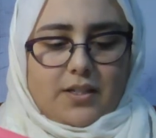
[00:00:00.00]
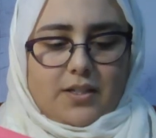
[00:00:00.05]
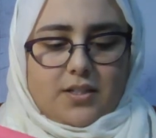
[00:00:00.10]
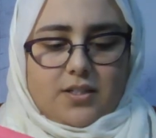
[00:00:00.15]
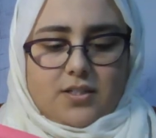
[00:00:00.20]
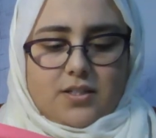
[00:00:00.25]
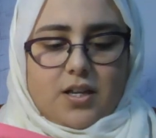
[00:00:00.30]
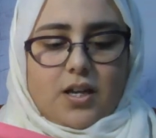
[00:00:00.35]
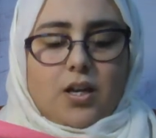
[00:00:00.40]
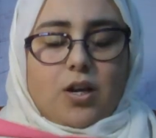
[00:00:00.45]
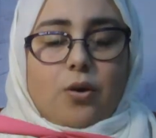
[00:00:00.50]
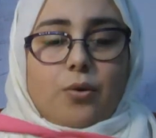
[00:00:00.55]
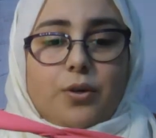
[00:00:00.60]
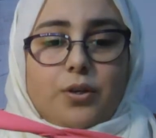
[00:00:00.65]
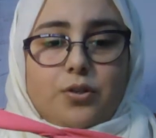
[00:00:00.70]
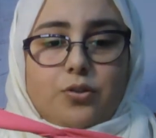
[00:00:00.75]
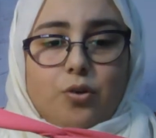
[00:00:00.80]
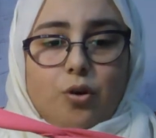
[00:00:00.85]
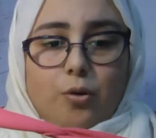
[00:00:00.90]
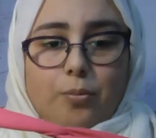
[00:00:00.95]
It's not
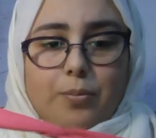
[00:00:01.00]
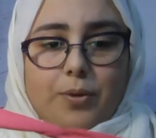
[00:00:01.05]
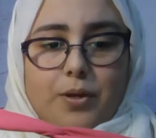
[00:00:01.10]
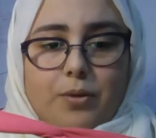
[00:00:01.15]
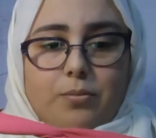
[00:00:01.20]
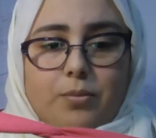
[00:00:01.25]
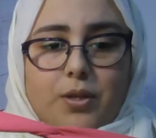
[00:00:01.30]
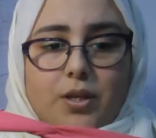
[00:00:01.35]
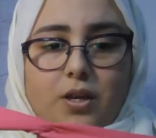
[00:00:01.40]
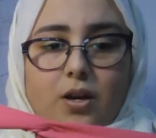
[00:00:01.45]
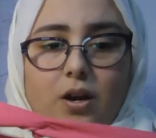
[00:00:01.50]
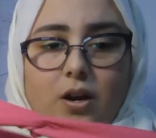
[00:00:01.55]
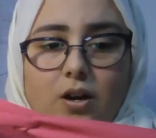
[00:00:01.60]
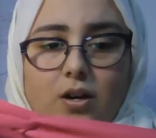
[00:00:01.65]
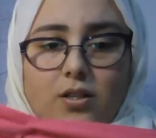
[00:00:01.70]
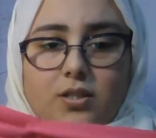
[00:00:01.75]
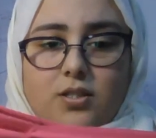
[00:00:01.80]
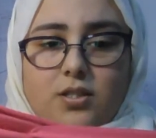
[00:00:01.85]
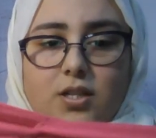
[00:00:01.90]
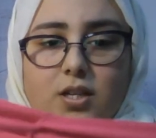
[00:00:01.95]
going to open
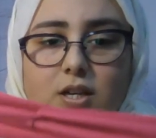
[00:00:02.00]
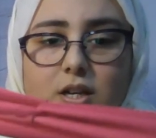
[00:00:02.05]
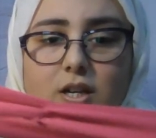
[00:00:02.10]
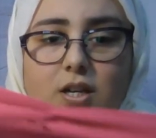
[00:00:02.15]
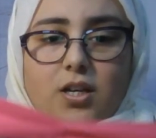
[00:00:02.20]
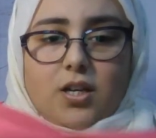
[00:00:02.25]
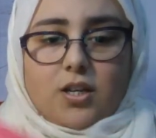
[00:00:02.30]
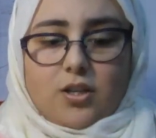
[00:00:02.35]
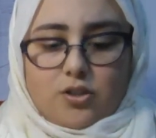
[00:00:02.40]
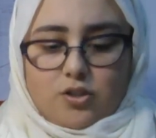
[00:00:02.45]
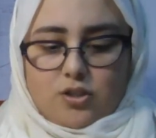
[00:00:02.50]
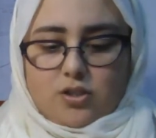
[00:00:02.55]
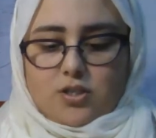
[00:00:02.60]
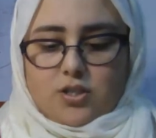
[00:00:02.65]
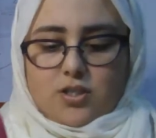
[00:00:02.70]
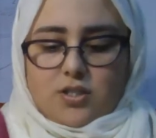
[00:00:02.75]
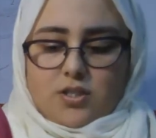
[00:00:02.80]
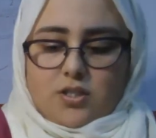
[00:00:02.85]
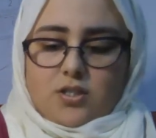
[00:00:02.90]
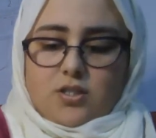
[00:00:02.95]
because it's
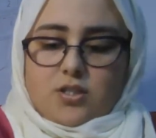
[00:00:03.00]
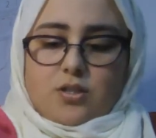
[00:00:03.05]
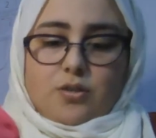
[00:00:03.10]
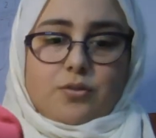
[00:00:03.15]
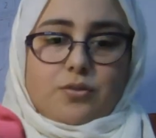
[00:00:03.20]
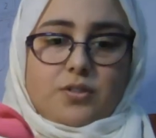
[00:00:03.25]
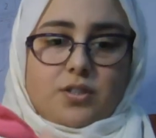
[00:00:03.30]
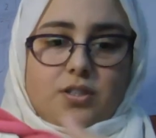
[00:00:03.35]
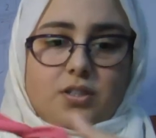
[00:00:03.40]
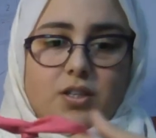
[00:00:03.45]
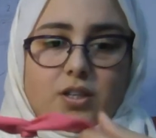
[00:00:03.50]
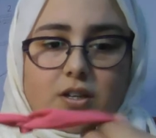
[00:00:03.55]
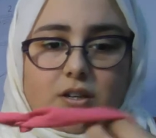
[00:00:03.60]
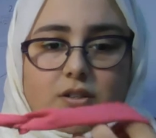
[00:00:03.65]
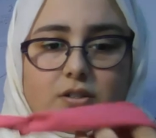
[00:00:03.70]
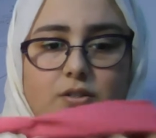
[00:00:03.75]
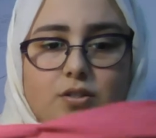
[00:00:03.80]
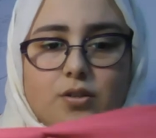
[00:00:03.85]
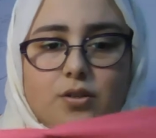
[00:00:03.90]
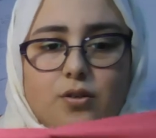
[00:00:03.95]
just sewed in here,
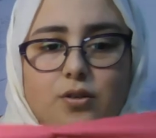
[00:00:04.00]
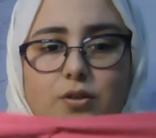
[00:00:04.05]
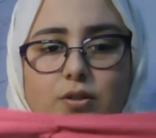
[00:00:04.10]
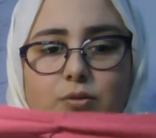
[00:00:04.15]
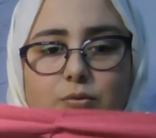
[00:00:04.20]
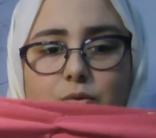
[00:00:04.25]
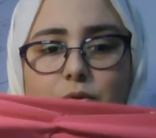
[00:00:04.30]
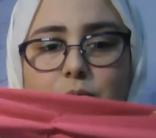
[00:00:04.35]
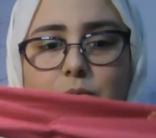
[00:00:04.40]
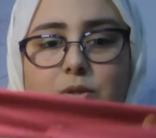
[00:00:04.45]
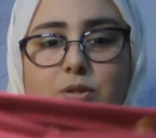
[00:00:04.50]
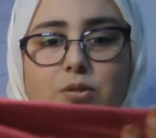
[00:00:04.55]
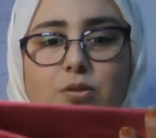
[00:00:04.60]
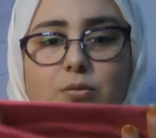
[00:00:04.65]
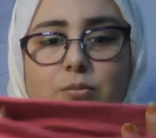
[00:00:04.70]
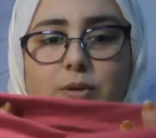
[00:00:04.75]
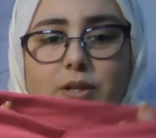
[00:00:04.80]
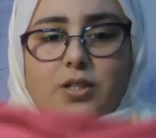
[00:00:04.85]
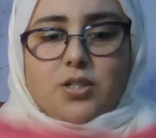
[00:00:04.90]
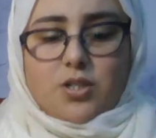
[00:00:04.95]
so it would be so
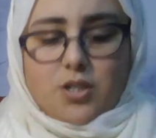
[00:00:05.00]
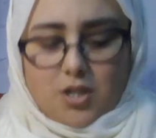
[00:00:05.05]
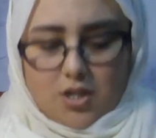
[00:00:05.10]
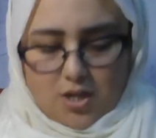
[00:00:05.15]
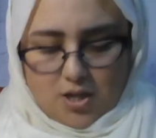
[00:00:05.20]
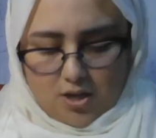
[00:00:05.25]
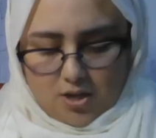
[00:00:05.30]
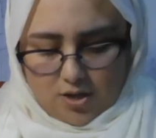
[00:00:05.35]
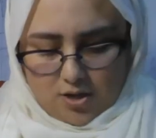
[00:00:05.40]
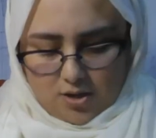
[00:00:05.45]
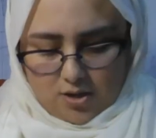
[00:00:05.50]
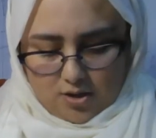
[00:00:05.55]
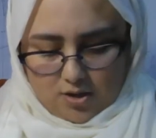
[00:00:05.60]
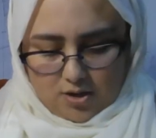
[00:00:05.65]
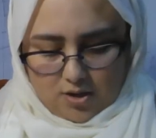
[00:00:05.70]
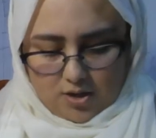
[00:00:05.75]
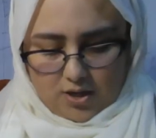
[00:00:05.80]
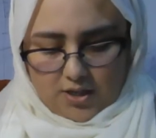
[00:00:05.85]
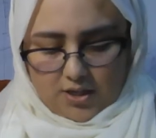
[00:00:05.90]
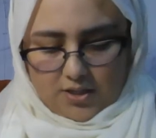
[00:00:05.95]
much
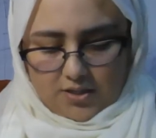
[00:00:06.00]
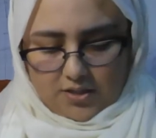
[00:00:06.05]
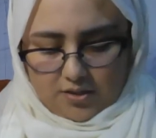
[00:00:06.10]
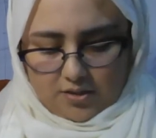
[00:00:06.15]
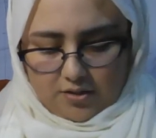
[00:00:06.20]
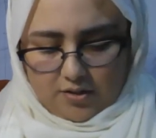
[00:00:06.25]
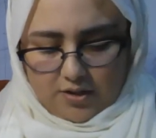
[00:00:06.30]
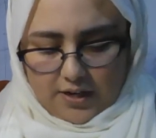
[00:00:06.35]
easier.